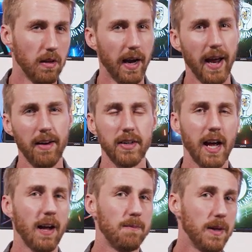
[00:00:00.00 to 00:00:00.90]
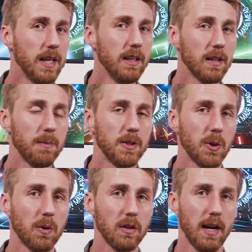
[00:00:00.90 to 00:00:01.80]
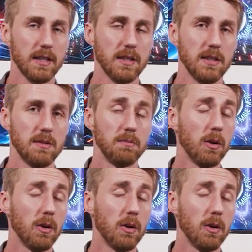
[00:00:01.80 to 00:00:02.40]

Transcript: I haven't had many that have been total losses.